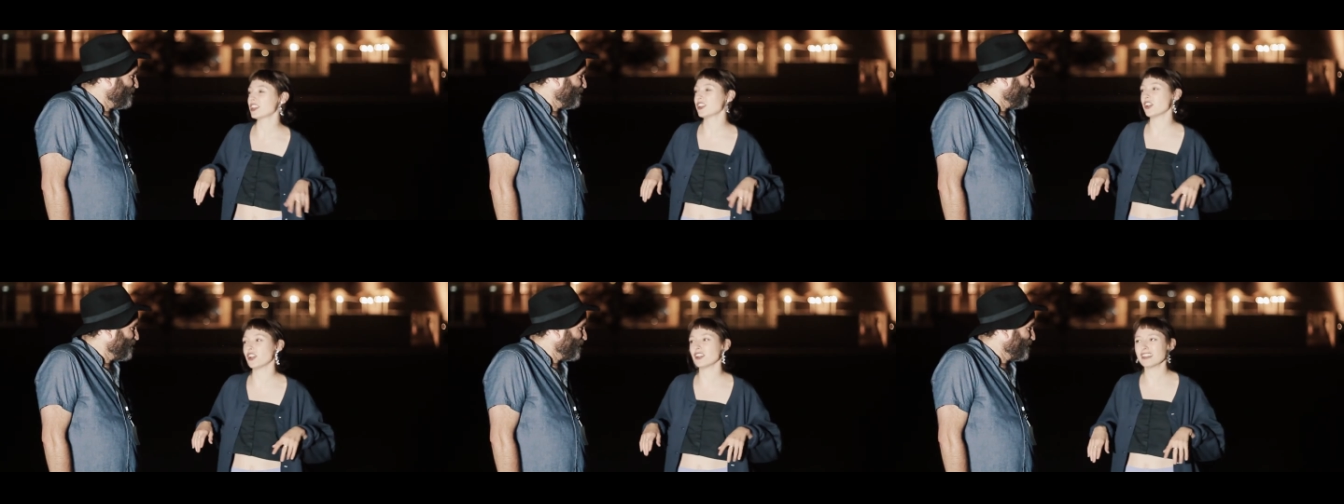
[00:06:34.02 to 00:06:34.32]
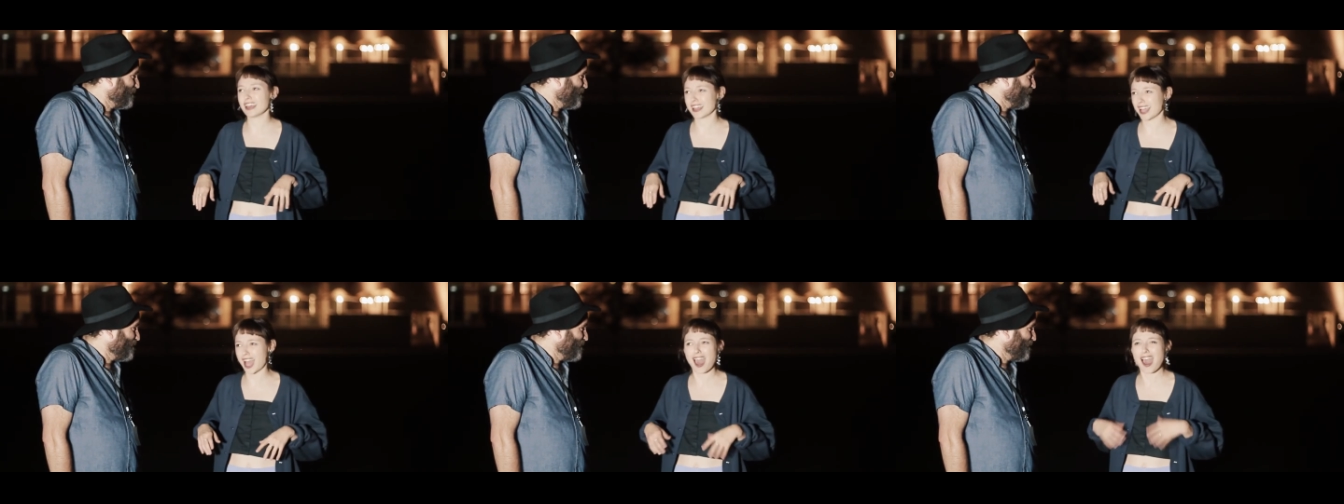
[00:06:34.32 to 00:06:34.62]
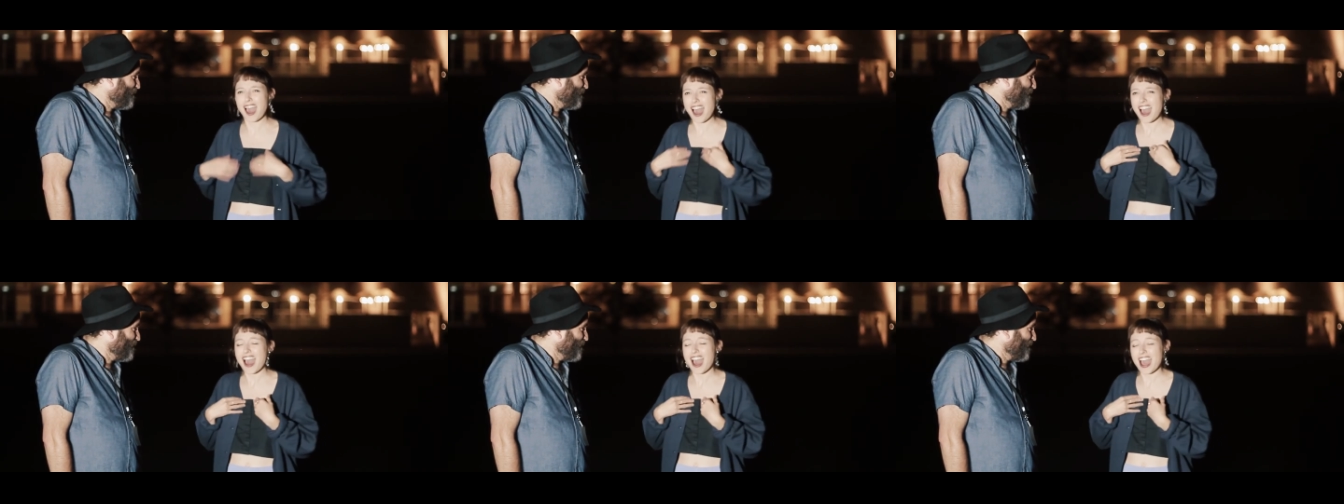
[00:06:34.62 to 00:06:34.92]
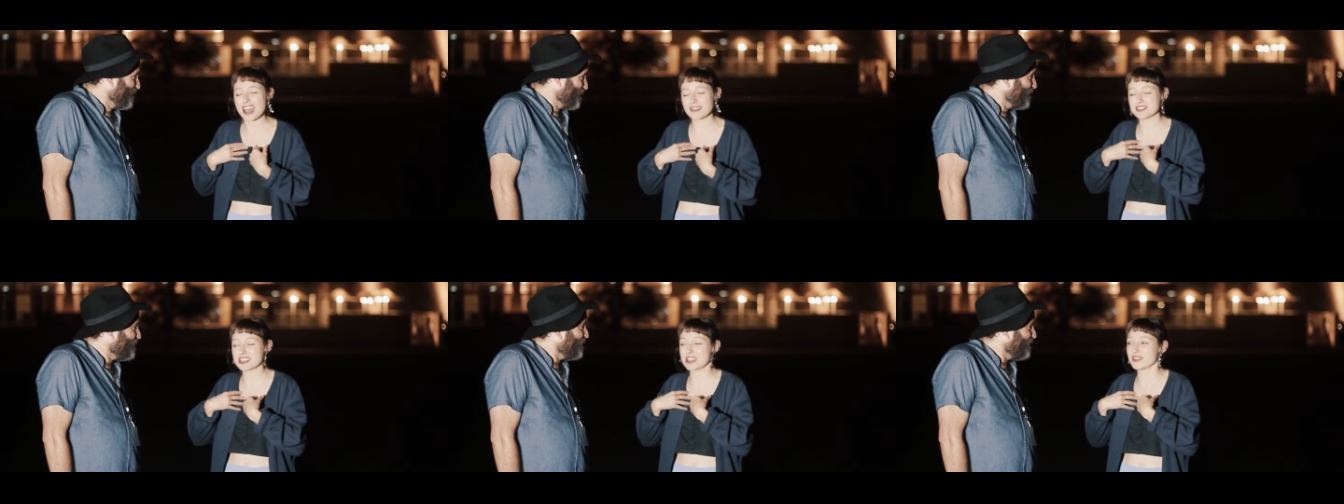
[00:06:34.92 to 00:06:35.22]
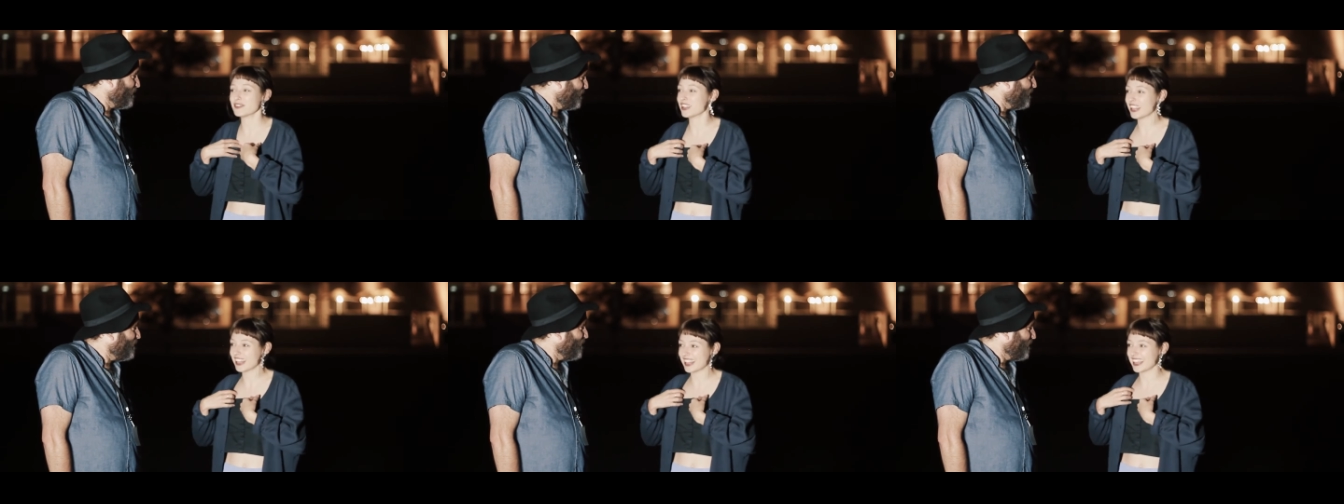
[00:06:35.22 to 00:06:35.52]
like, I've
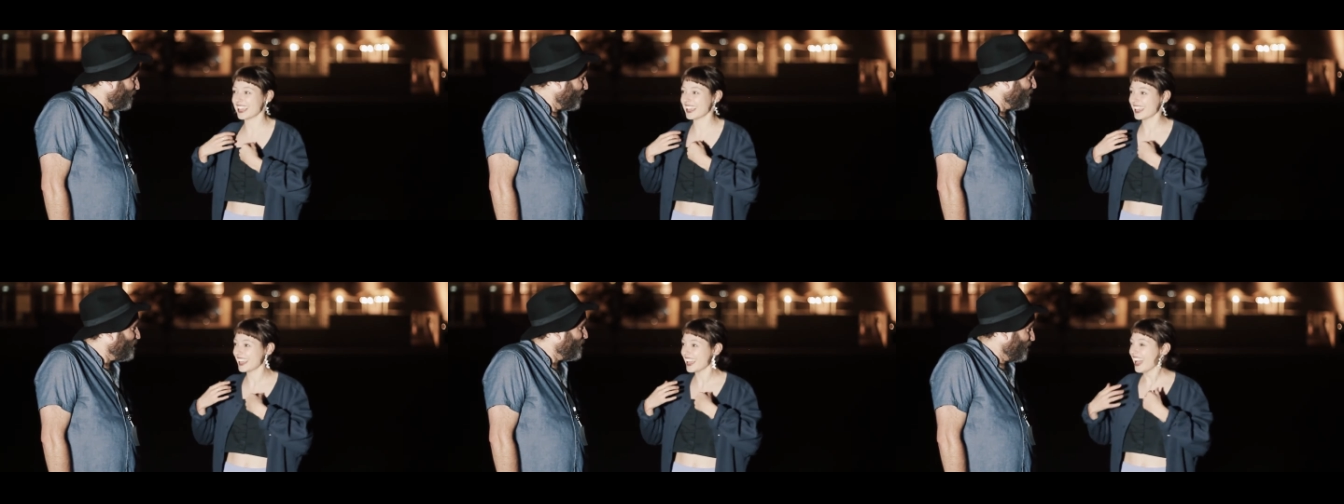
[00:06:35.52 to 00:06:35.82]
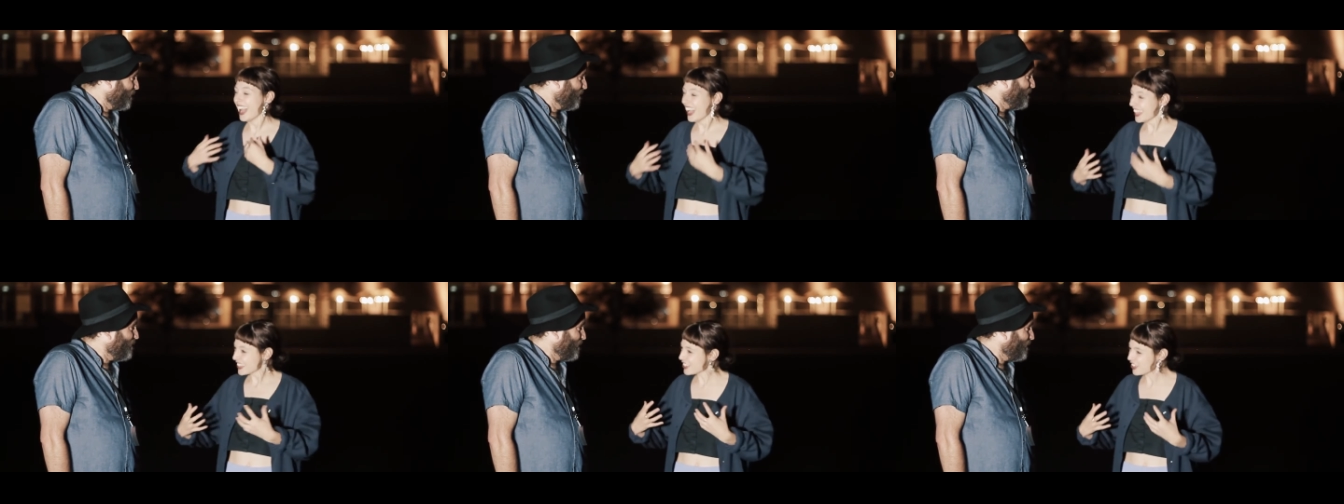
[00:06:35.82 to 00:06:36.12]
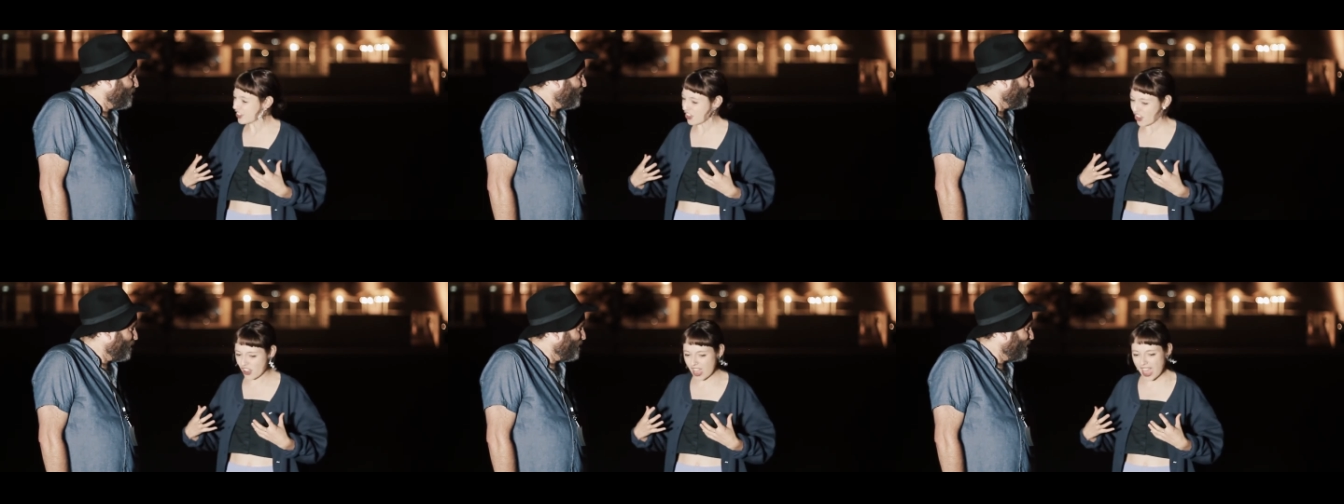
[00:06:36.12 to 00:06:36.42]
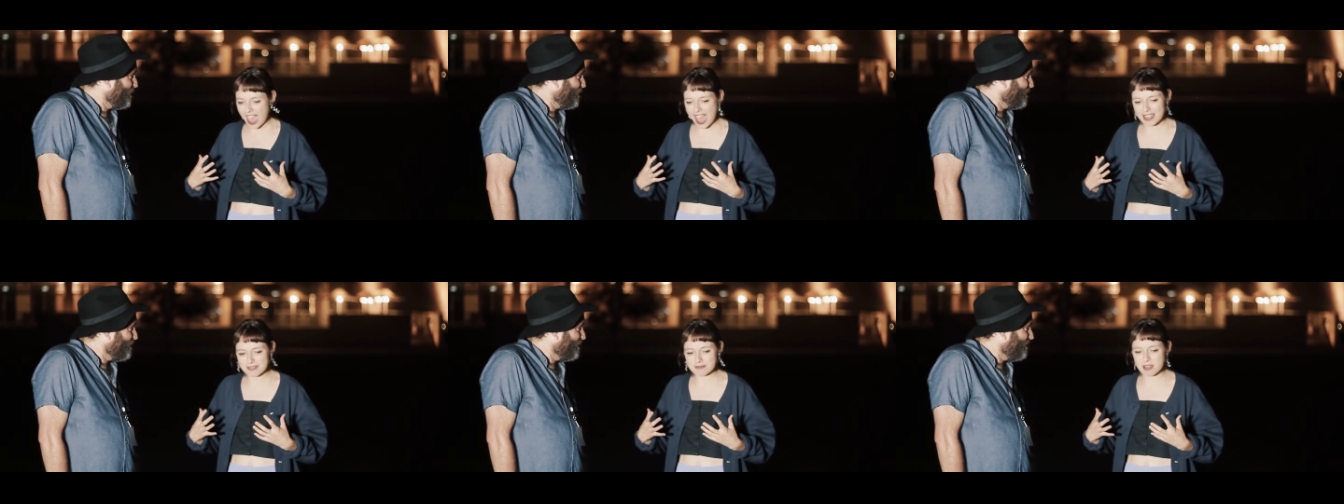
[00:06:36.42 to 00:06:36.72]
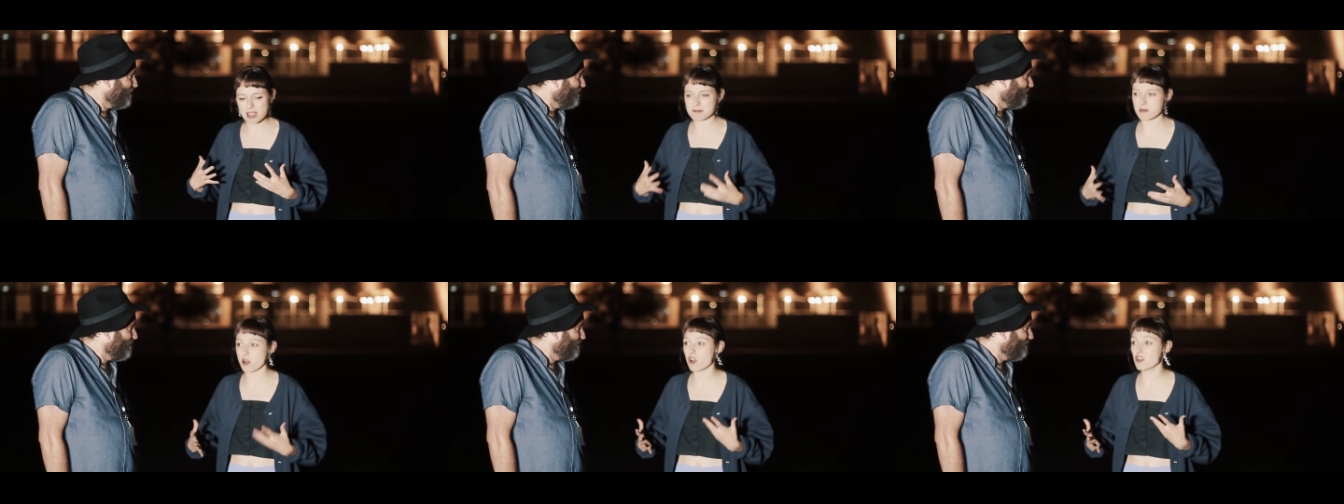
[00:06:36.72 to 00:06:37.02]
definitely, had
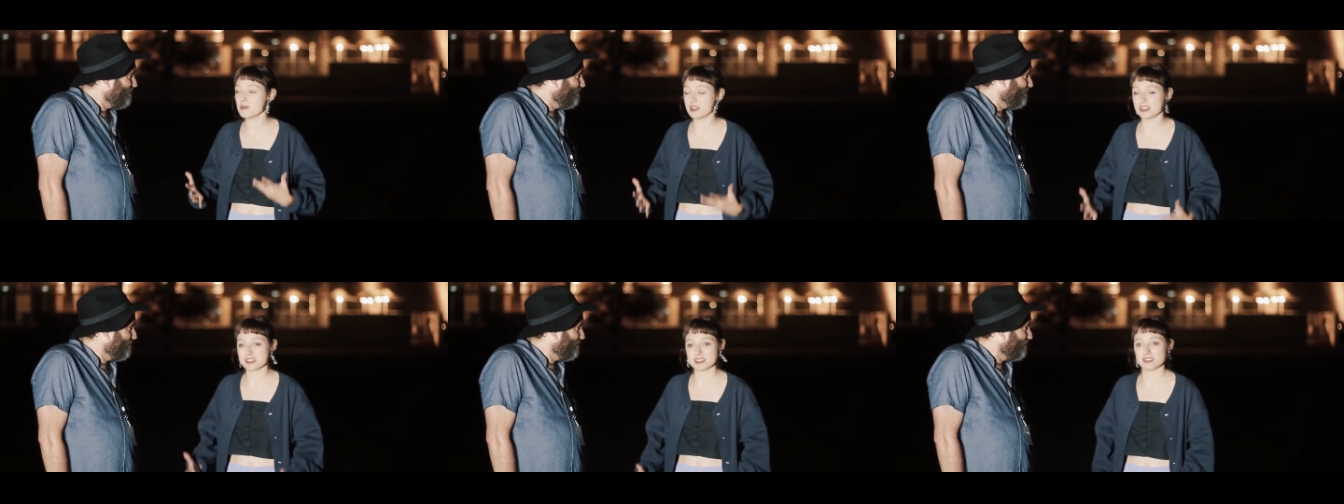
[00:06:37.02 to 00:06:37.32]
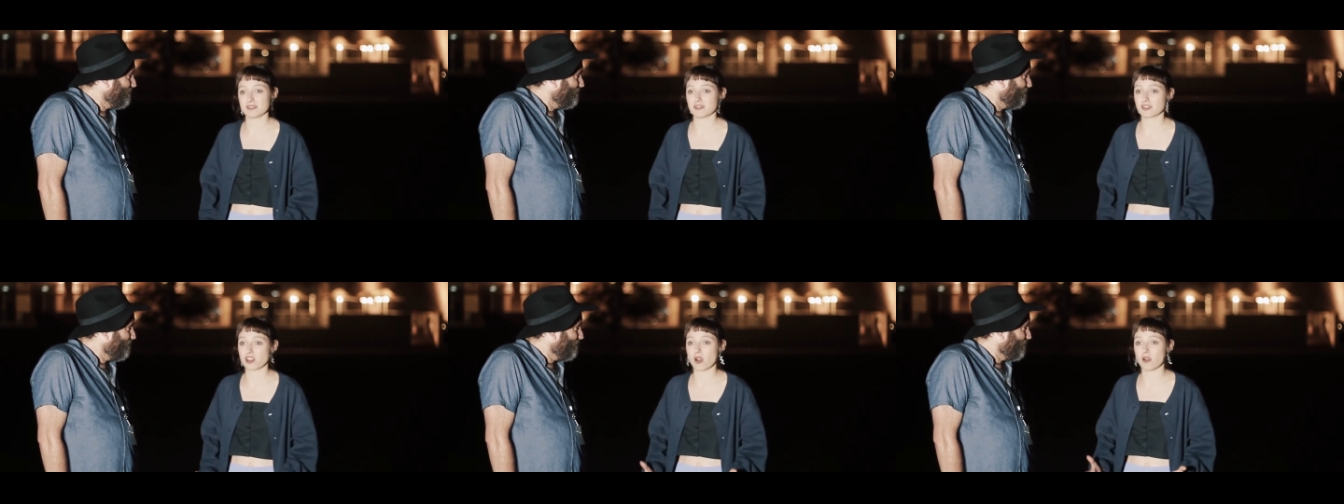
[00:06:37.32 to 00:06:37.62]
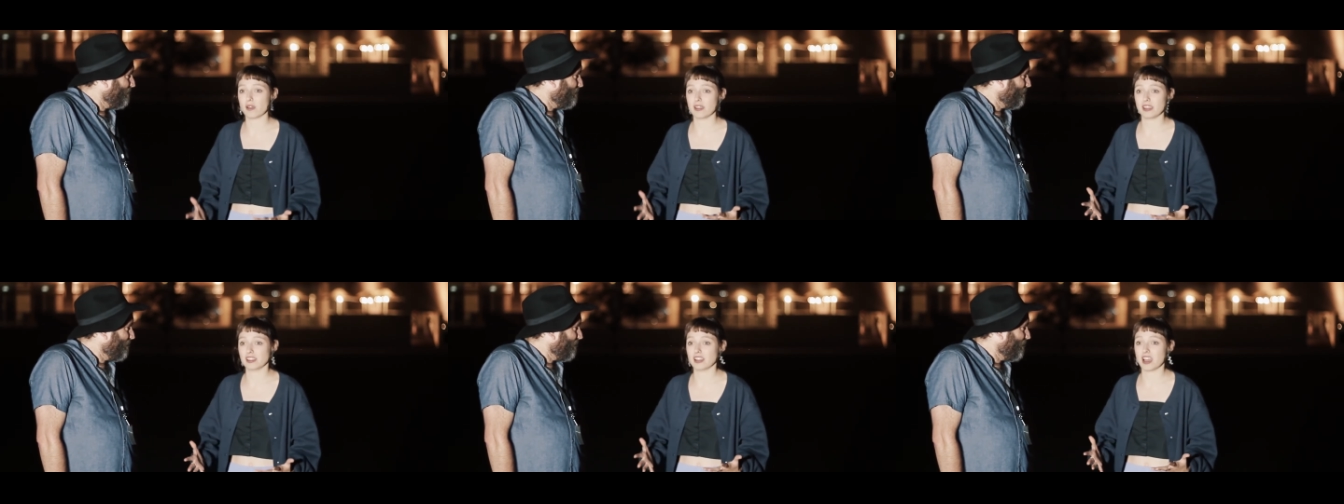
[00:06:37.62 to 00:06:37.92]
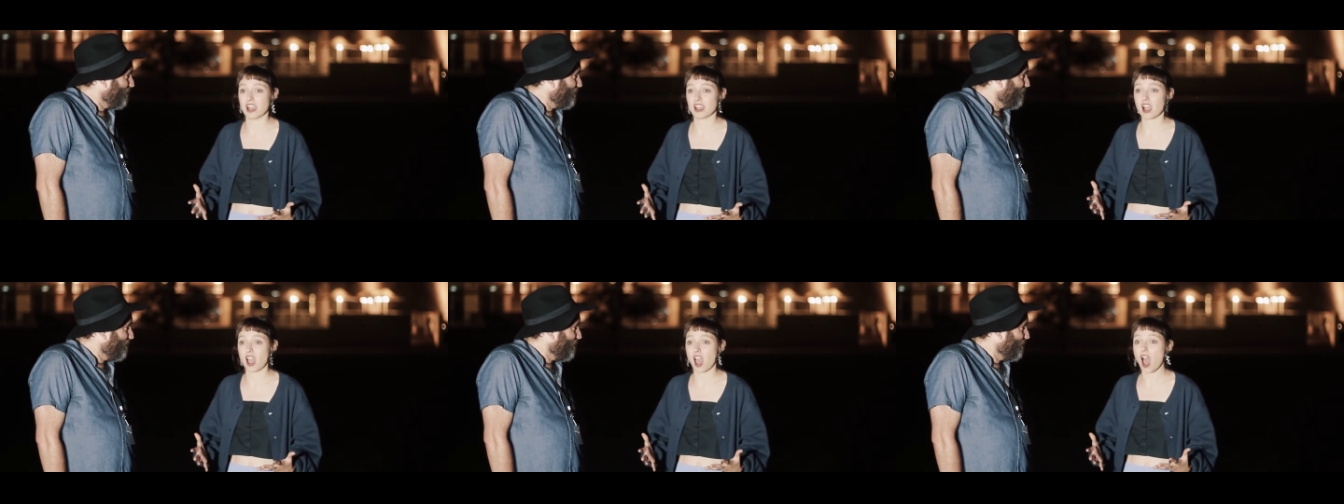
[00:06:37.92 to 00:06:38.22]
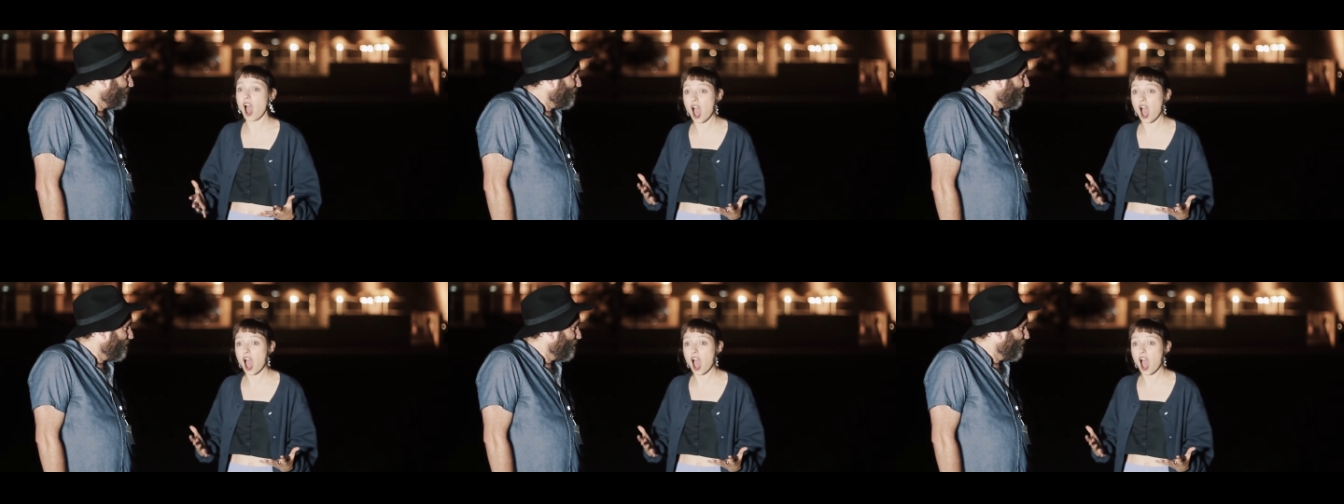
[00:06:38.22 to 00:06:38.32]
my moments of going, like,